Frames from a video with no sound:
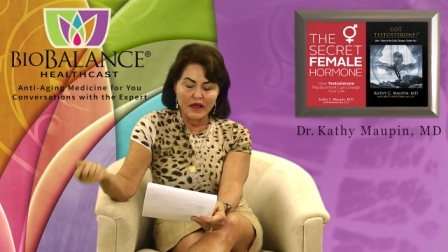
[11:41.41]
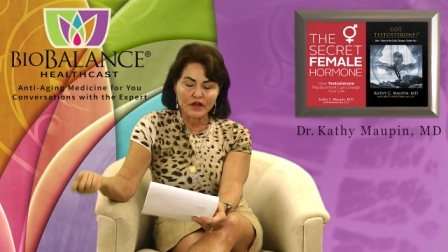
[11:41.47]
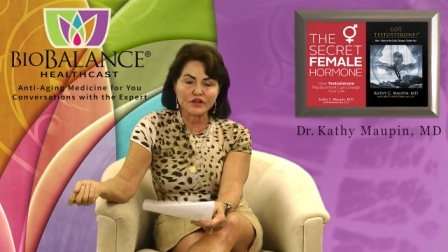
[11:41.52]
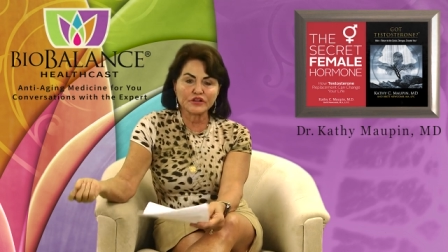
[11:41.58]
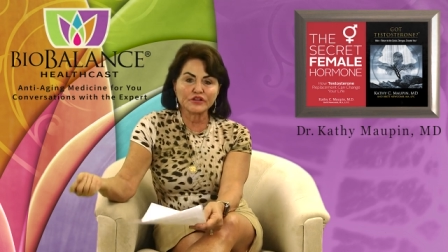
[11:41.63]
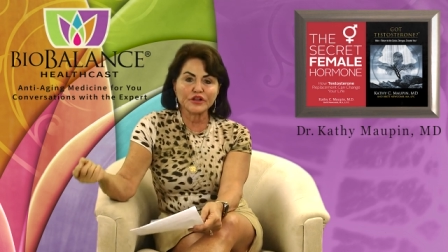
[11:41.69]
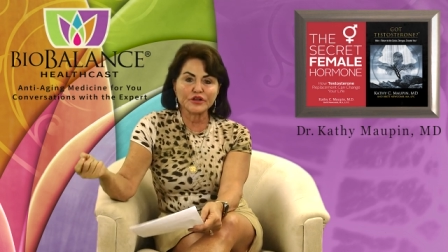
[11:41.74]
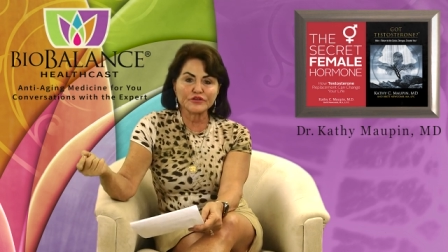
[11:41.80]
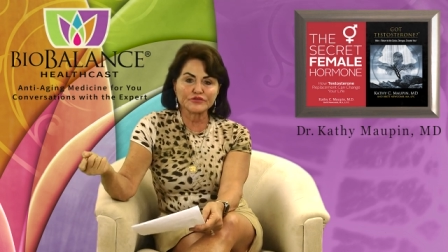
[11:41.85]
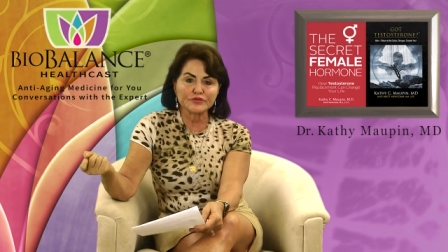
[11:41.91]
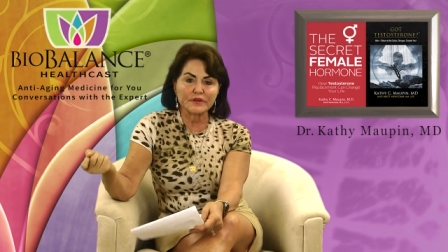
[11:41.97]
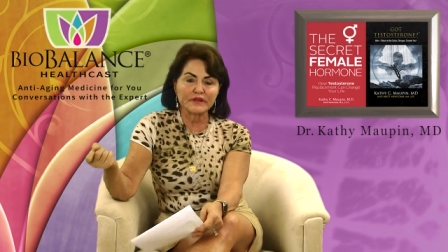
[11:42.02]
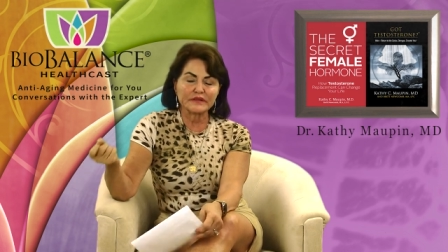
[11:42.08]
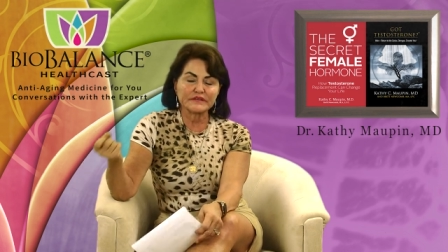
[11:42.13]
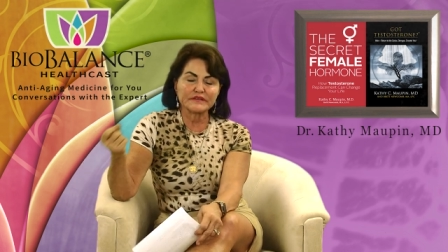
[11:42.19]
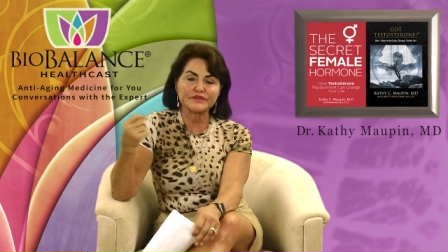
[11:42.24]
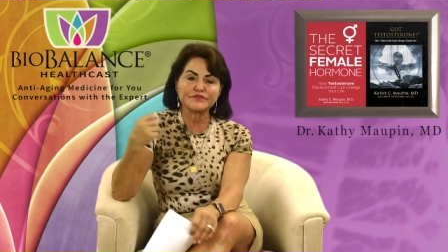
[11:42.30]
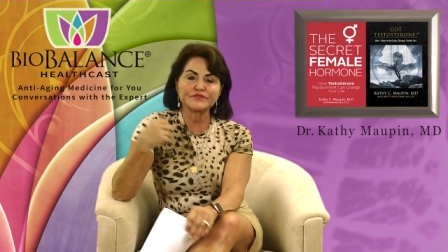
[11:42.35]
a close
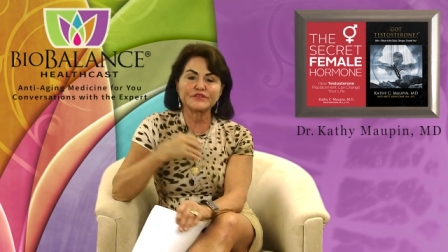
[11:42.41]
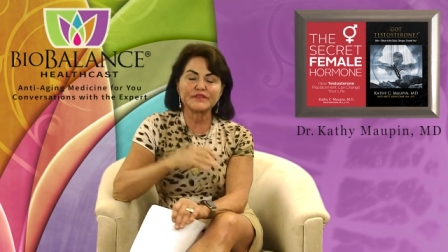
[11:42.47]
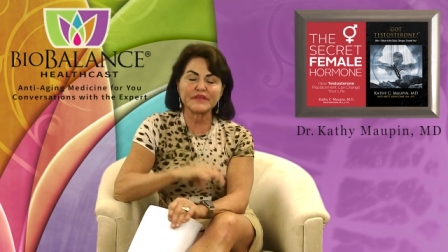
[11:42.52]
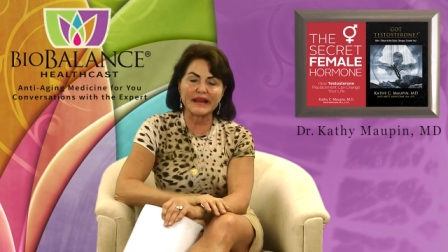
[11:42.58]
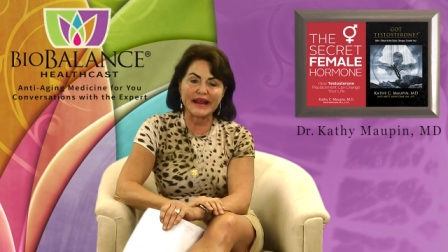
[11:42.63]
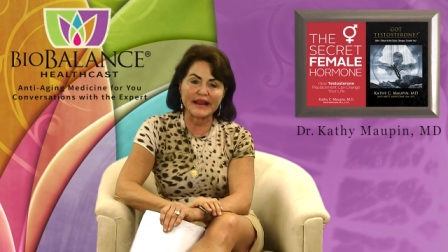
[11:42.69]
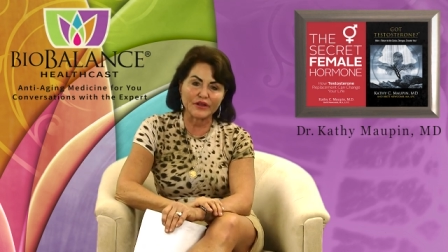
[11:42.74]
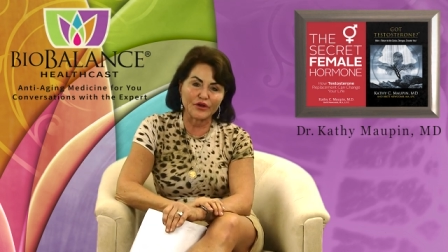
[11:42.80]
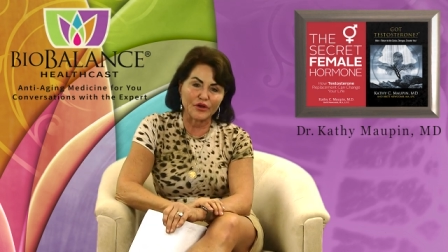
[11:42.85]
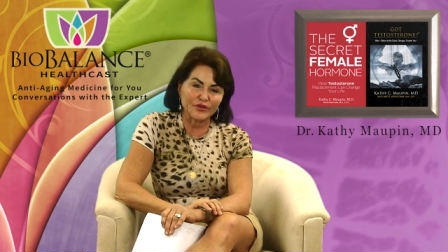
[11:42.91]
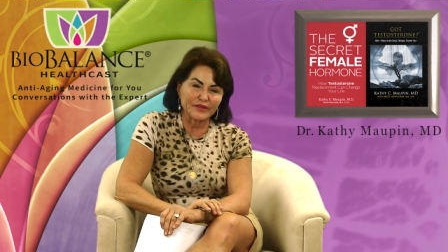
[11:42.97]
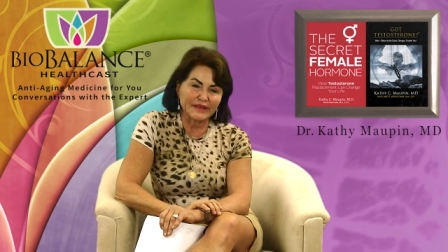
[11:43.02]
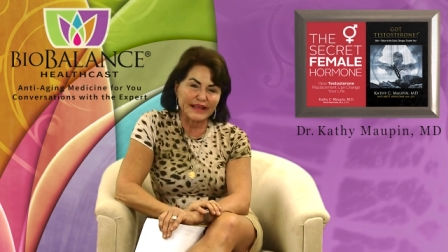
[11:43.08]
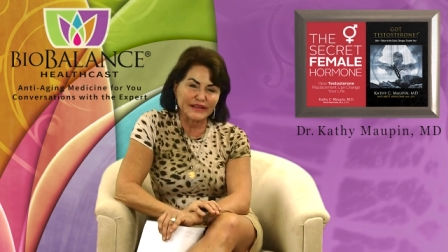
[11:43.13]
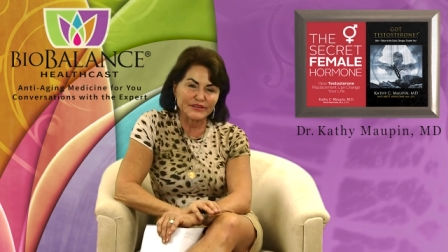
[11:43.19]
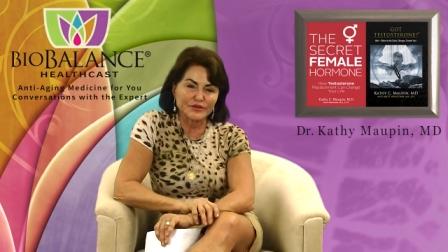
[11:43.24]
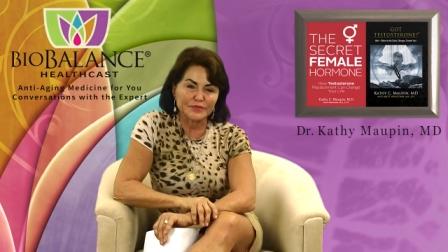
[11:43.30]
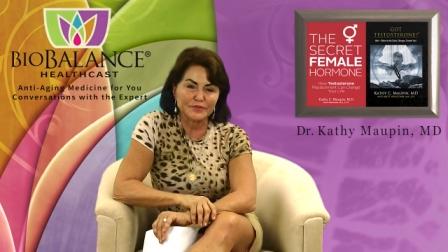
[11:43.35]
relative that had colon
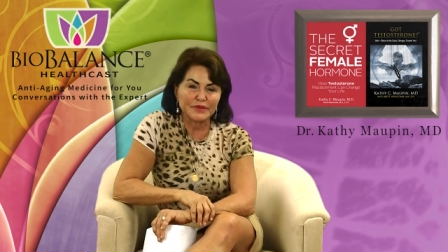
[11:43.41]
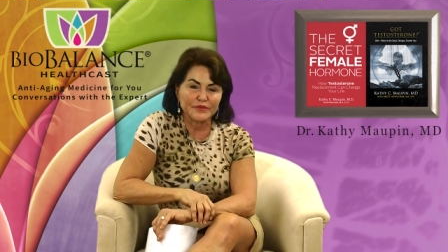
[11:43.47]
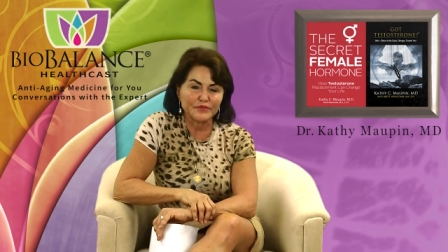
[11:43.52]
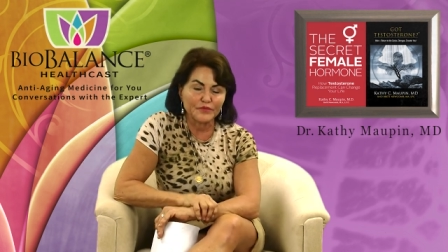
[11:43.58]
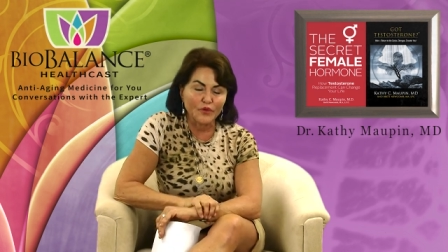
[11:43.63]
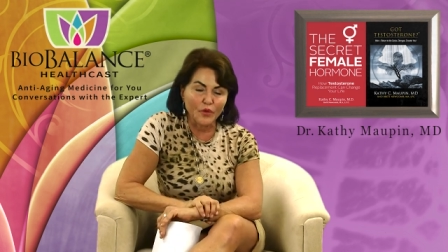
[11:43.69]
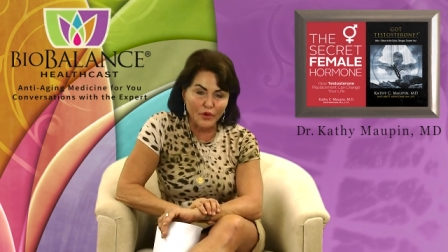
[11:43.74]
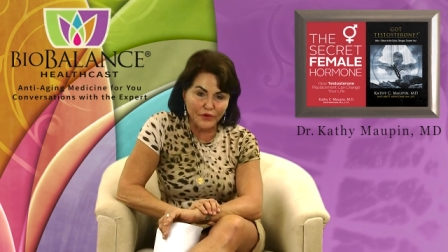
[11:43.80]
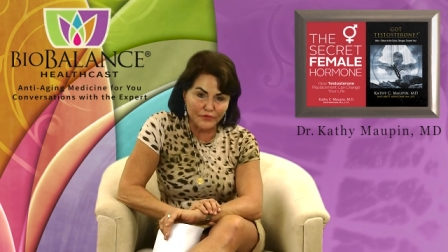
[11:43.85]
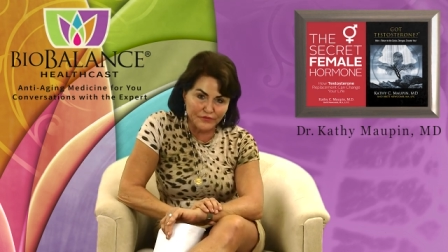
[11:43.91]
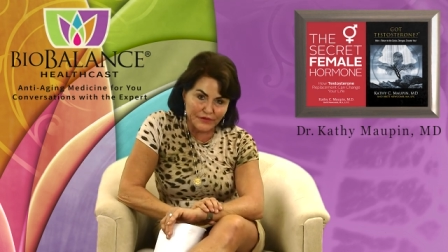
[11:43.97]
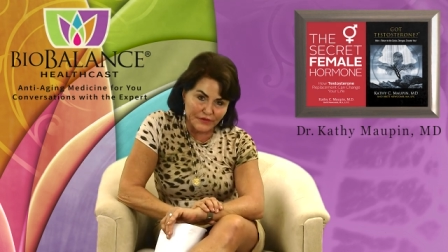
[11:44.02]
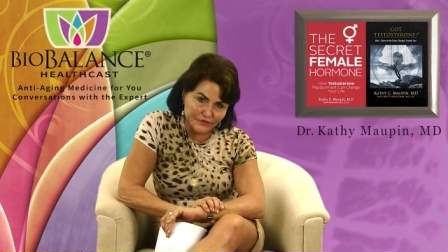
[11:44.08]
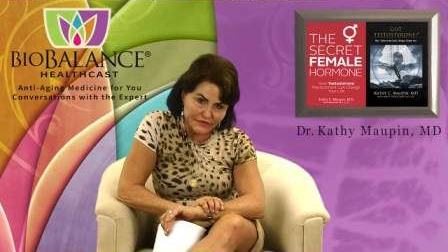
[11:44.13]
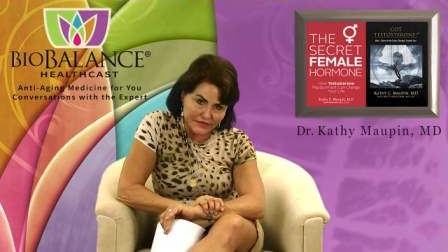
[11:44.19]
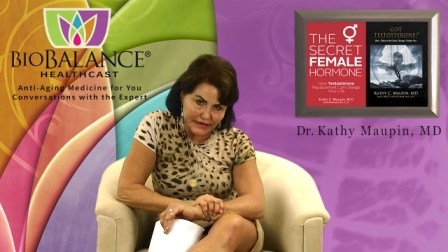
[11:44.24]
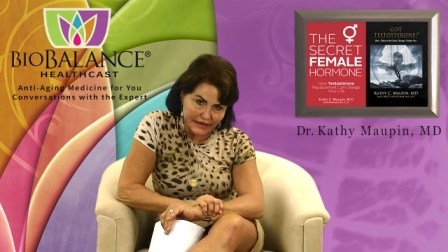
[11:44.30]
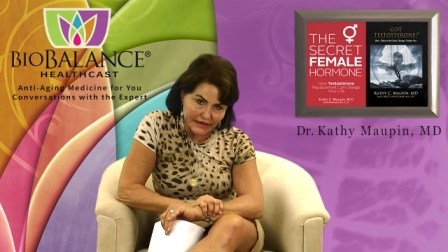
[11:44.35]
cancer before
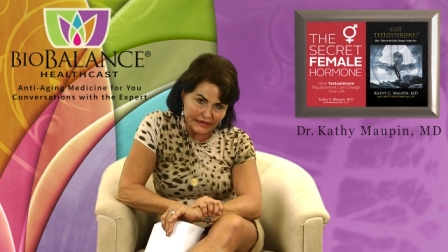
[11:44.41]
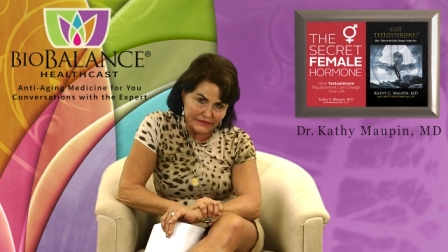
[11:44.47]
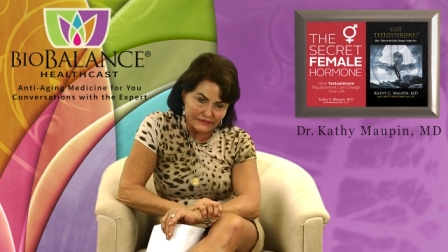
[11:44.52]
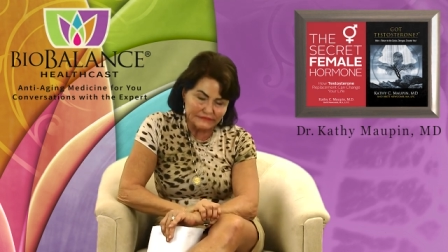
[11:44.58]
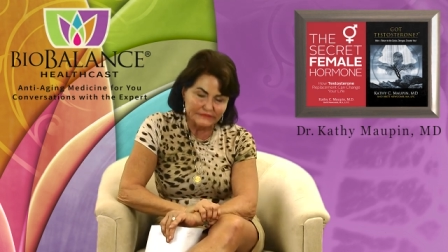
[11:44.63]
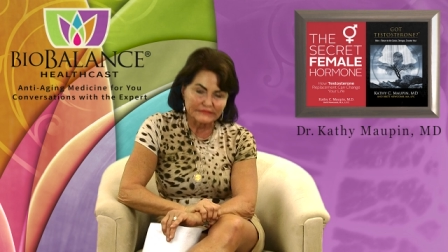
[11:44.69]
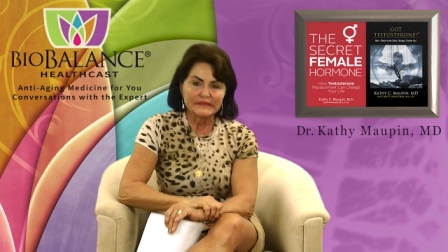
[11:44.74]
50,